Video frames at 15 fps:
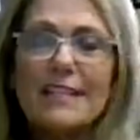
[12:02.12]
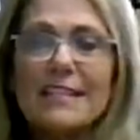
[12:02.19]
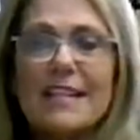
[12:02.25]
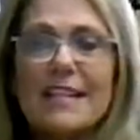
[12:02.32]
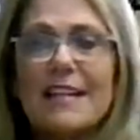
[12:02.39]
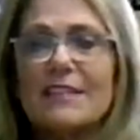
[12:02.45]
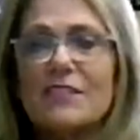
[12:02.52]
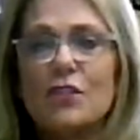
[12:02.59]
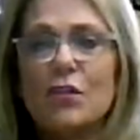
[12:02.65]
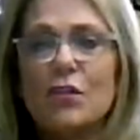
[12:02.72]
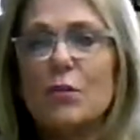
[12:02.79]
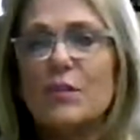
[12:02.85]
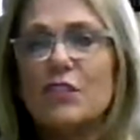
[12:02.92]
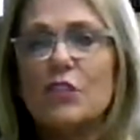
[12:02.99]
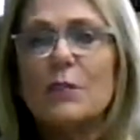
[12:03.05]
in that
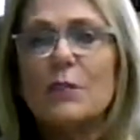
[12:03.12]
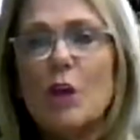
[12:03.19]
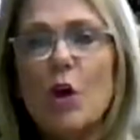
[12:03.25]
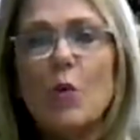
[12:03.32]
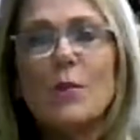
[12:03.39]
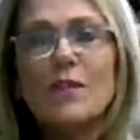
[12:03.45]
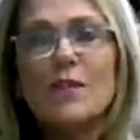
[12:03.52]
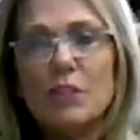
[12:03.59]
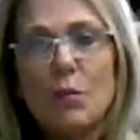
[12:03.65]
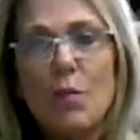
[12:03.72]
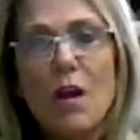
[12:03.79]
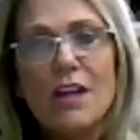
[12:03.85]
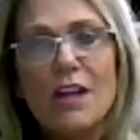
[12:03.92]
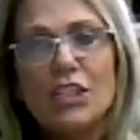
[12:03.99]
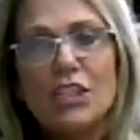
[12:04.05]
school would you be open to
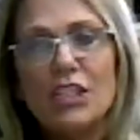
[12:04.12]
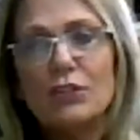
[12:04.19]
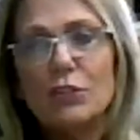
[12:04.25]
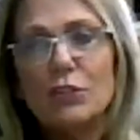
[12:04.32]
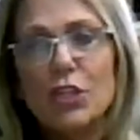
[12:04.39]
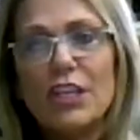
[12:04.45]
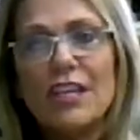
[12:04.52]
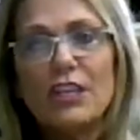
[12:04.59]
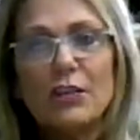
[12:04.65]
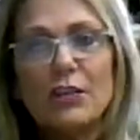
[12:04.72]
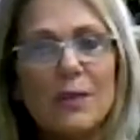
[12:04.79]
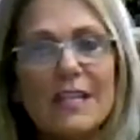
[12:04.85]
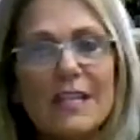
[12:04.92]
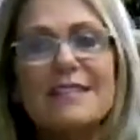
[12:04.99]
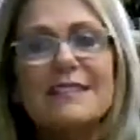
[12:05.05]
watching or looking or
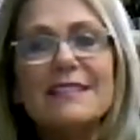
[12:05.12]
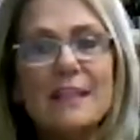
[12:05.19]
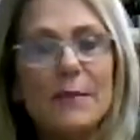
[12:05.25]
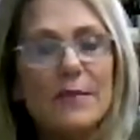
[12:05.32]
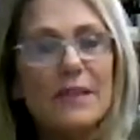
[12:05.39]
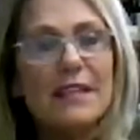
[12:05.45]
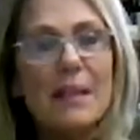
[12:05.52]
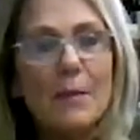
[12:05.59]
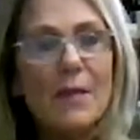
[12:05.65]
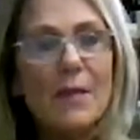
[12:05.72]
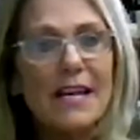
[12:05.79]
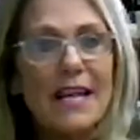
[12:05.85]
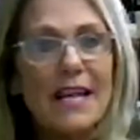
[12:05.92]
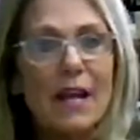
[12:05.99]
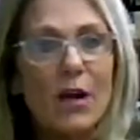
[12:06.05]
reading something that
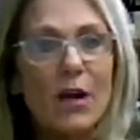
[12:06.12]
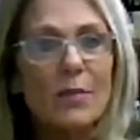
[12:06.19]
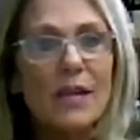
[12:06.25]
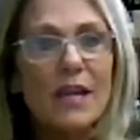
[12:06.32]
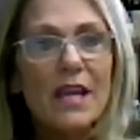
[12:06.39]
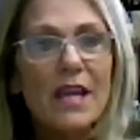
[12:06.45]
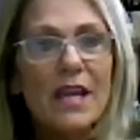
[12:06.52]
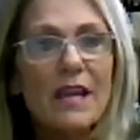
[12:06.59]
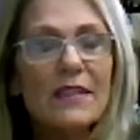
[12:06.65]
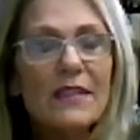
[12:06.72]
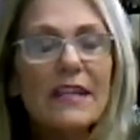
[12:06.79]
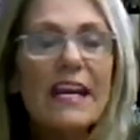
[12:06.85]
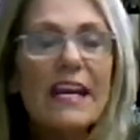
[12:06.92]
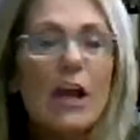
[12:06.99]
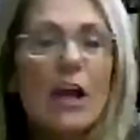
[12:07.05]
might help and
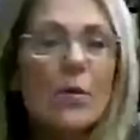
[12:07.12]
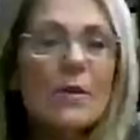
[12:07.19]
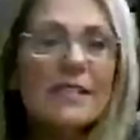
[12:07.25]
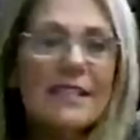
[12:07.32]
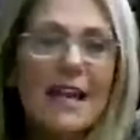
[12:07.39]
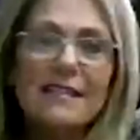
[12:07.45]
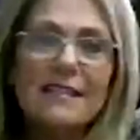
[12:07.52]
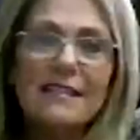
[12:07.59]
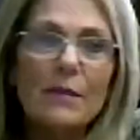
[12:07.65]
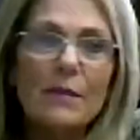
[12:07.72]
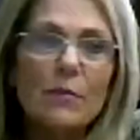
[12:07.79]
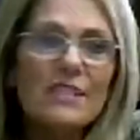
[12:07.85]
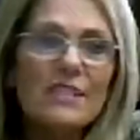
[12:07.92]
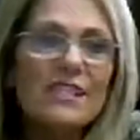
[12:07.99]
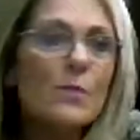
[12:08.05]
then i always ask them
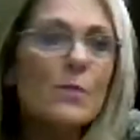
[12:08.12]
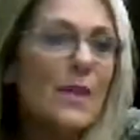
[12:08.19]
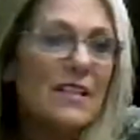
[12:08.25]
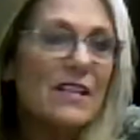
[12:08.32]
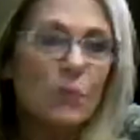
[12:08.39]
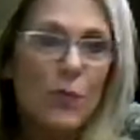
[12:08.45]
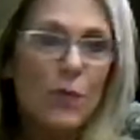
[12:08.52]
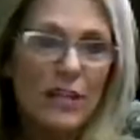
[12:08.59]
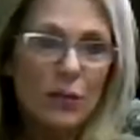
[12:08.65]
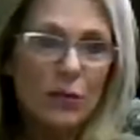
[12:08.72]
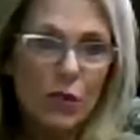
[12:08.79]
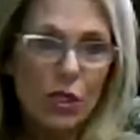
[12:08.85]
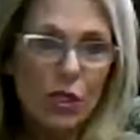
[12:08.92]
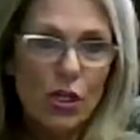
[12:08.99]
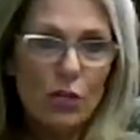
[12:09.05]
what's the best way you
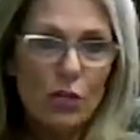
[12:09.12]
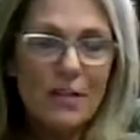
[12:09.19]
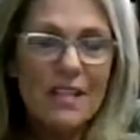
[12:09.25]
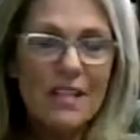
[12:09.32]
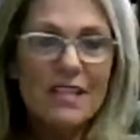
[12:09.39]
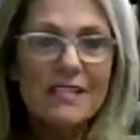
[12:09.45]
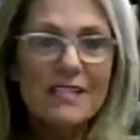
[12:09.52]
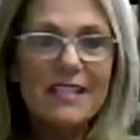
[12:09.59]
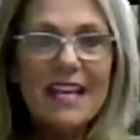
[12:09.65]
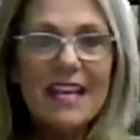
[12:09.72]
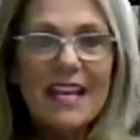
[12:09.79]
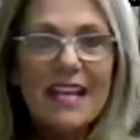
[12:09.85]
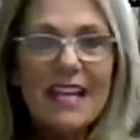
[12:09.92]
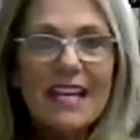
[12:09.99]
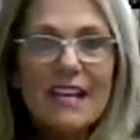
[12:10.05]
learn because
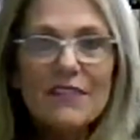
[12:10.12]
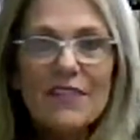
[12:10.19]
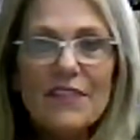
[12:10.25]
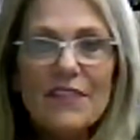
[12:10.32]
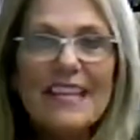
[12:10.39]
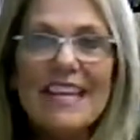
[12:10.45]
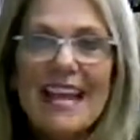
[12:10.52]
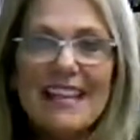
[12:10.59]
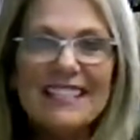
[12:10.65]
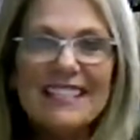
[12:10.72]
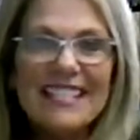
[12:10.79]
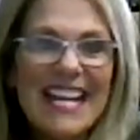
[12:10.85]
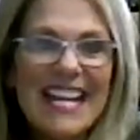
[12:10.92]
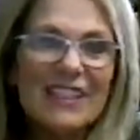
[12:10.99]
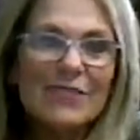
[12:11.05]
if they can't
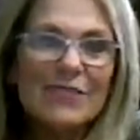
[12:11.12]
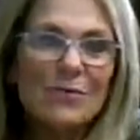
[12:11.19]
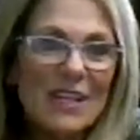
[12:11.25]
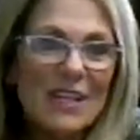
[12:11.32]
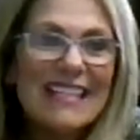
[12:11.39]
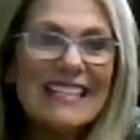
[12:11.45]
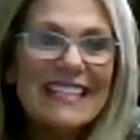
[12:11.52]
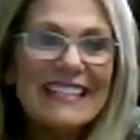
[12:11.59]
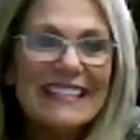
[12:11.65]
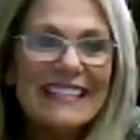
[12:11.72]
stand to read